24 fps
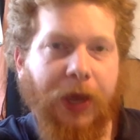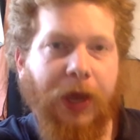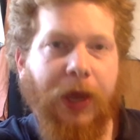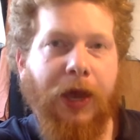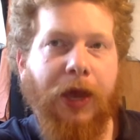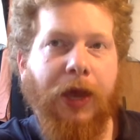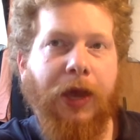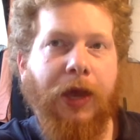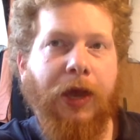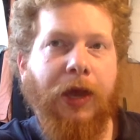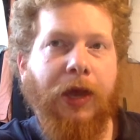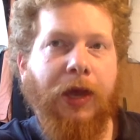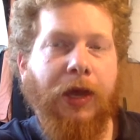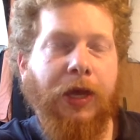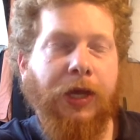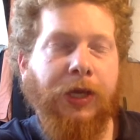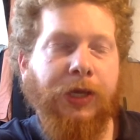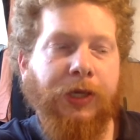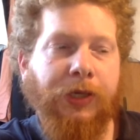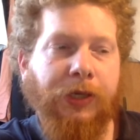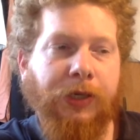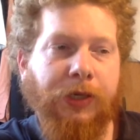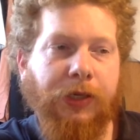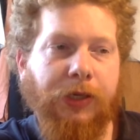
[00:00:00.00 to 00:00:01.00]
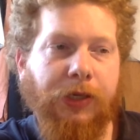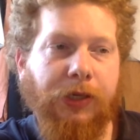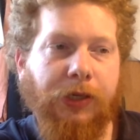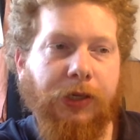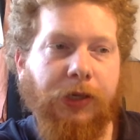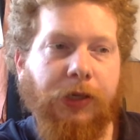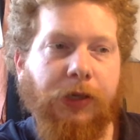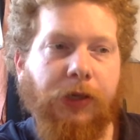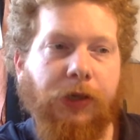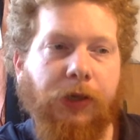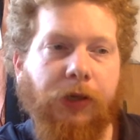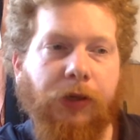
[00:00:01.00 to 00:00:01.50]
and
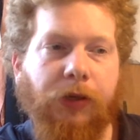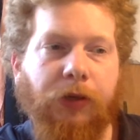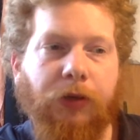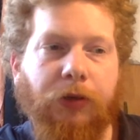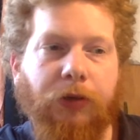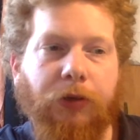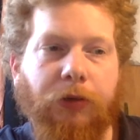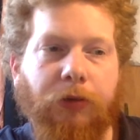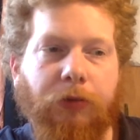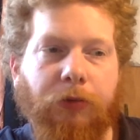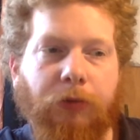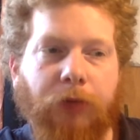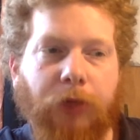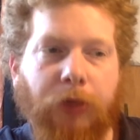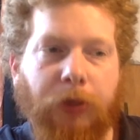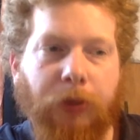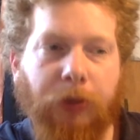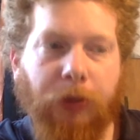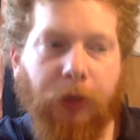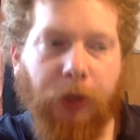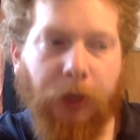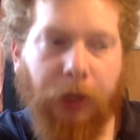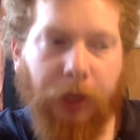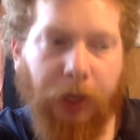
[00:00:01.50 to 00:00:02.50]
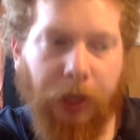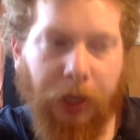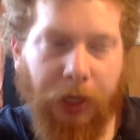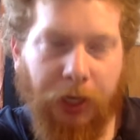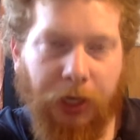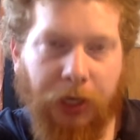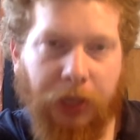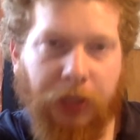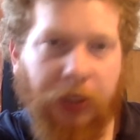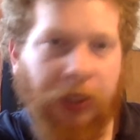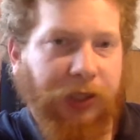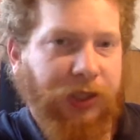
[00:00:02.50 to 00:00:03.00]

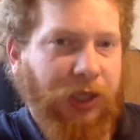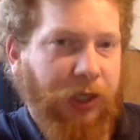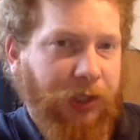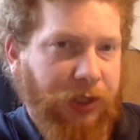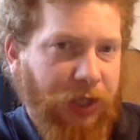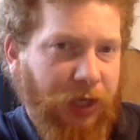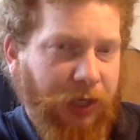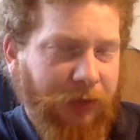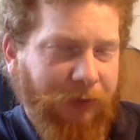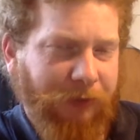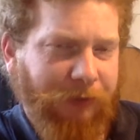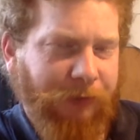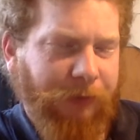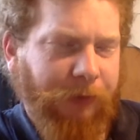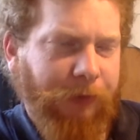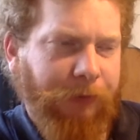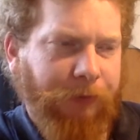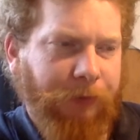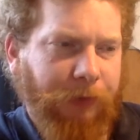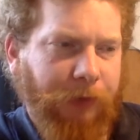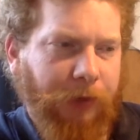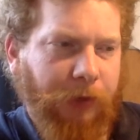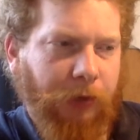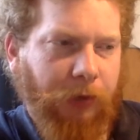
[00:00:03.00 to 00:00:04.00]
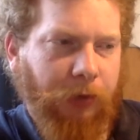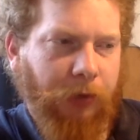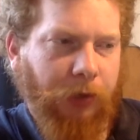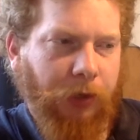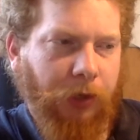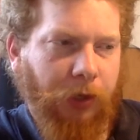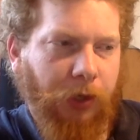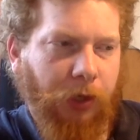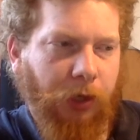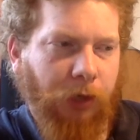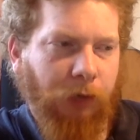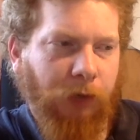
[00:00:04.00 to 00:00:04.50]
getting in,
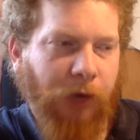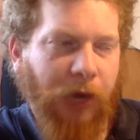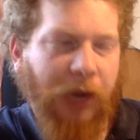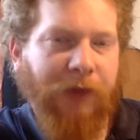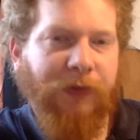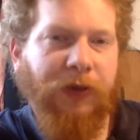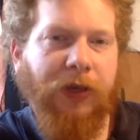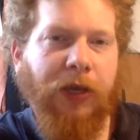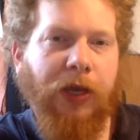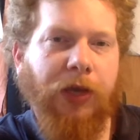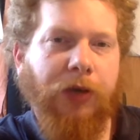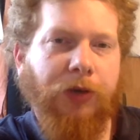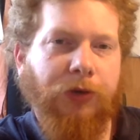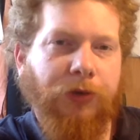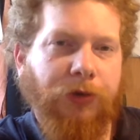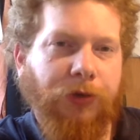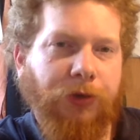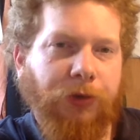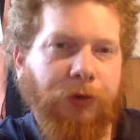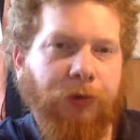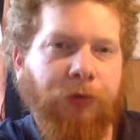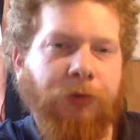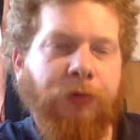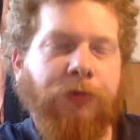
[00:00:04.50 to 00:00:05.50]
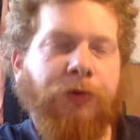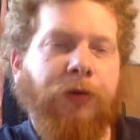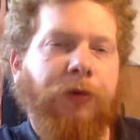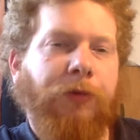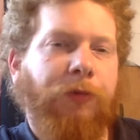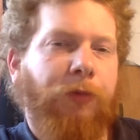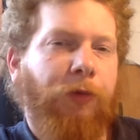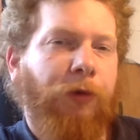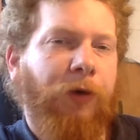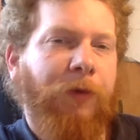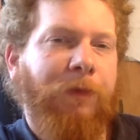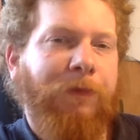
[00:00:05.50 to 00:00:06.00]
arriving at new,
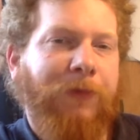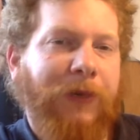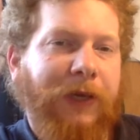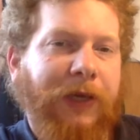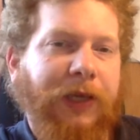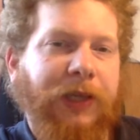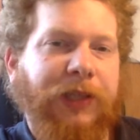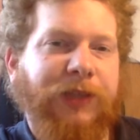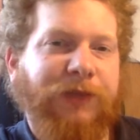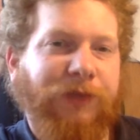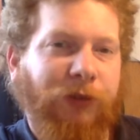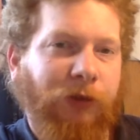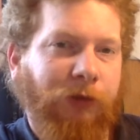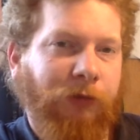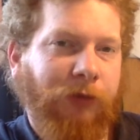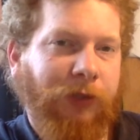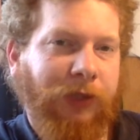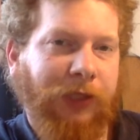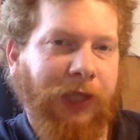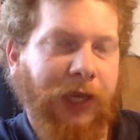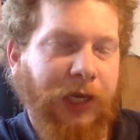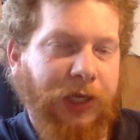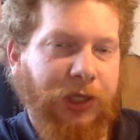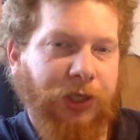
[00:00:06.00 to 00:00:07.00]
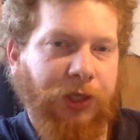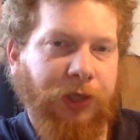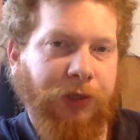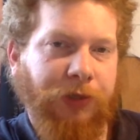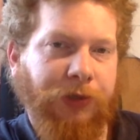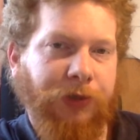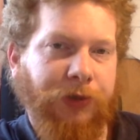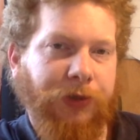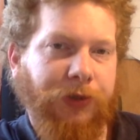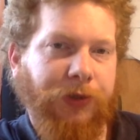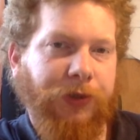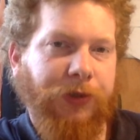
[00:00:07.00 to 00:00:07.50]
more peaceful
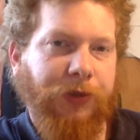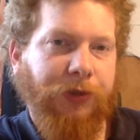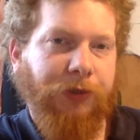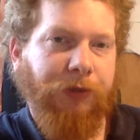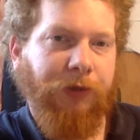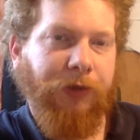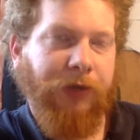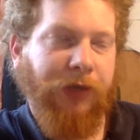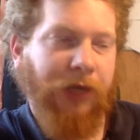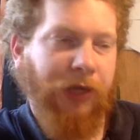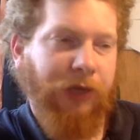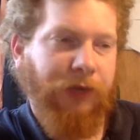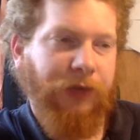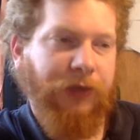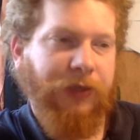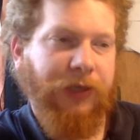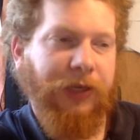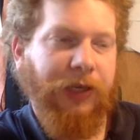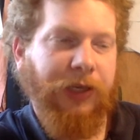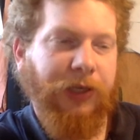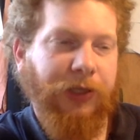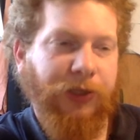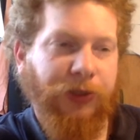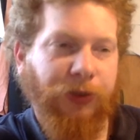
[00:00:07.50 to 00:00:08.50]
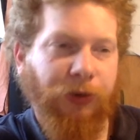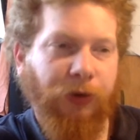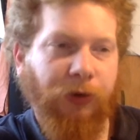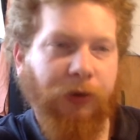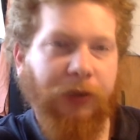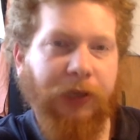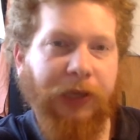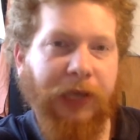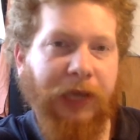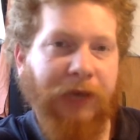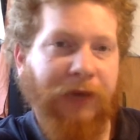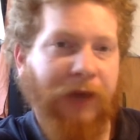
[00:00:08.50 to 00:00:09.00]
relations with countries that
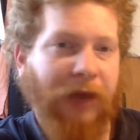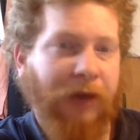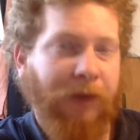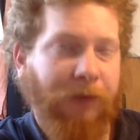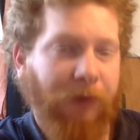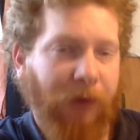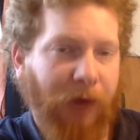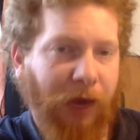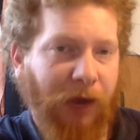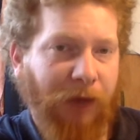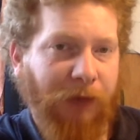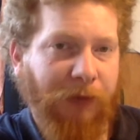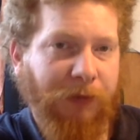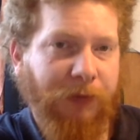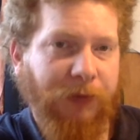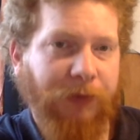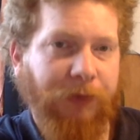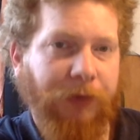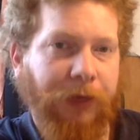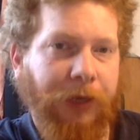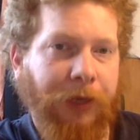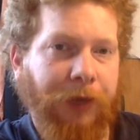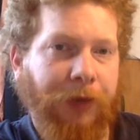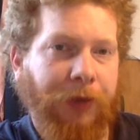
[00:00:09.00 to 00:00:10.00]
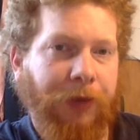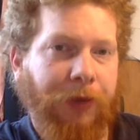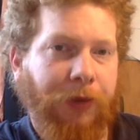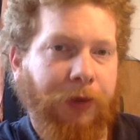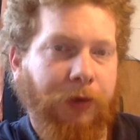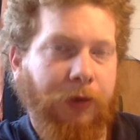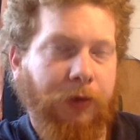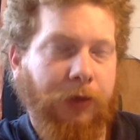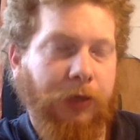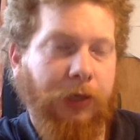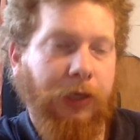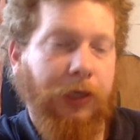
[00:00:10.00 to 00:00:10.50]
historically they've had problems with,
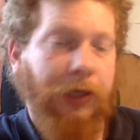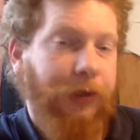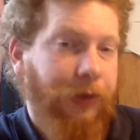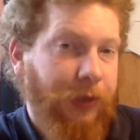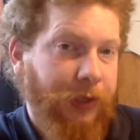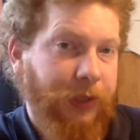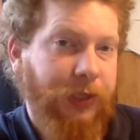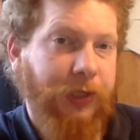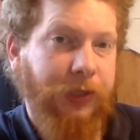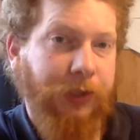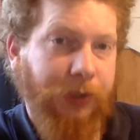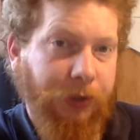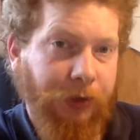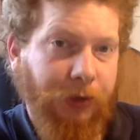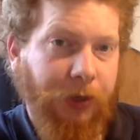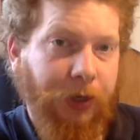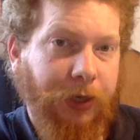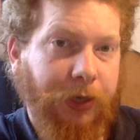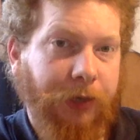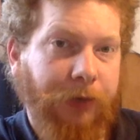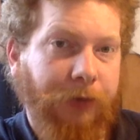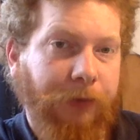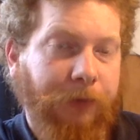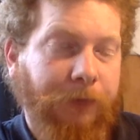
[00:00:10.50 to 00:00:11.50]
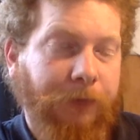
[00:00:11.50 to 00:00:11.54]
this is good.